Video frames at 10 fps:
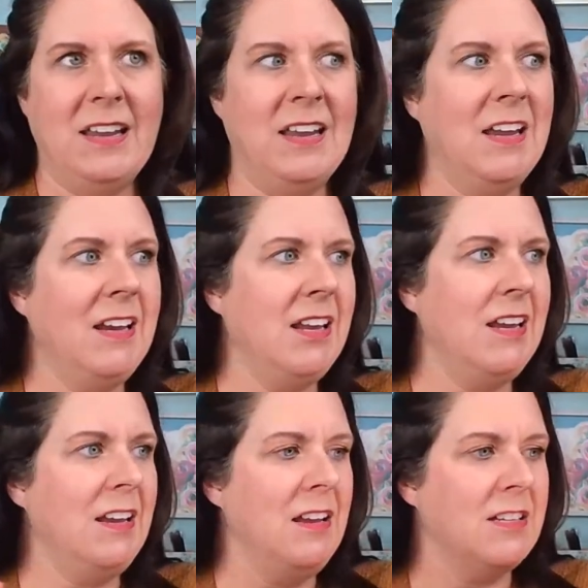
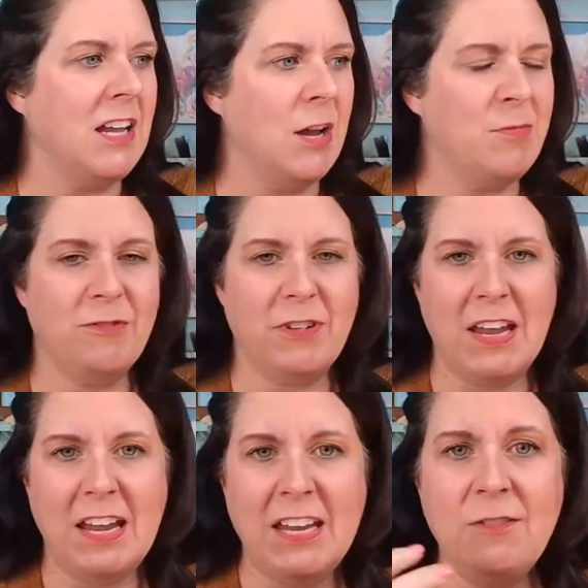any type of
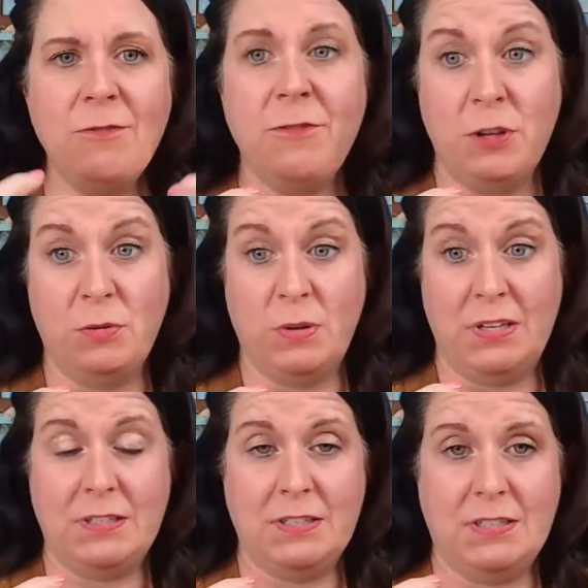
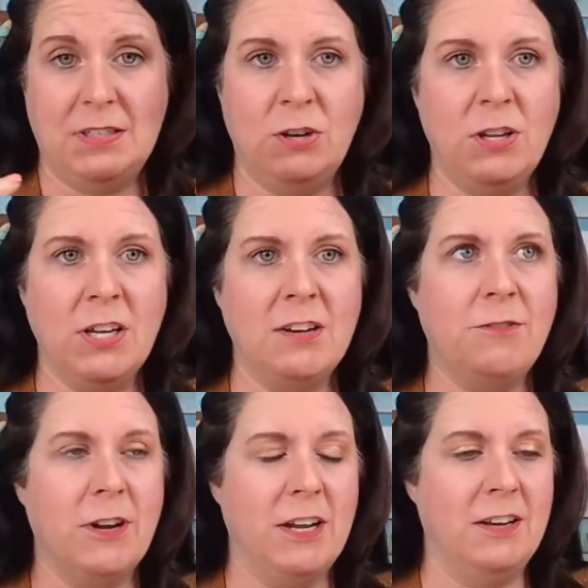influence. You're looking
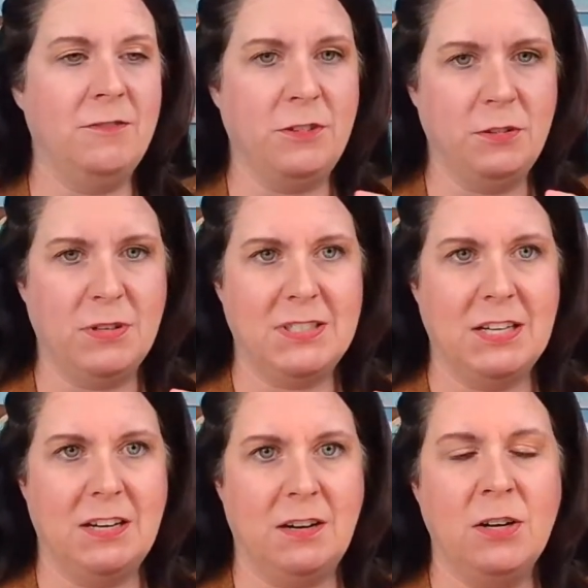for influence
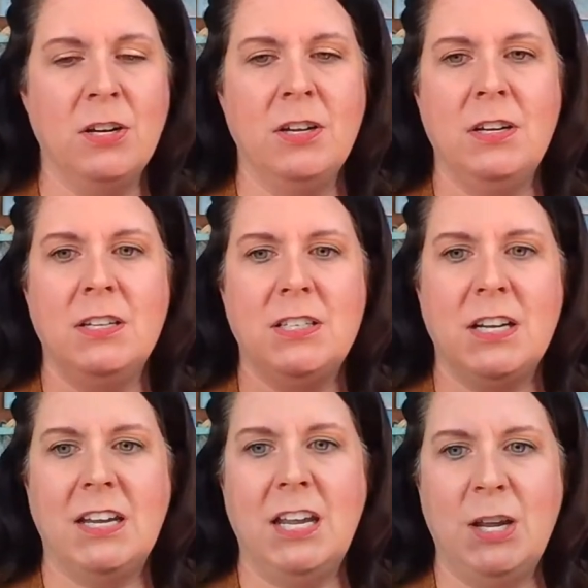here
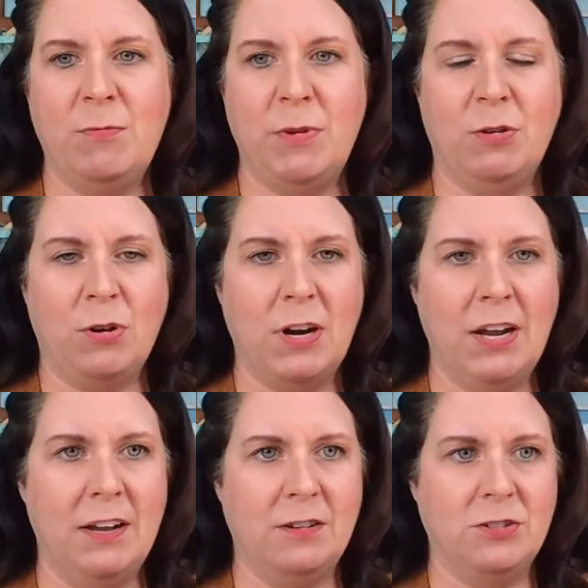to keep your
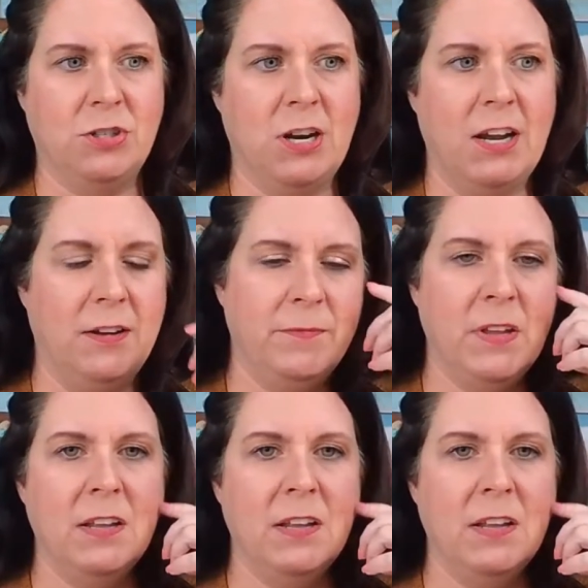head on straight.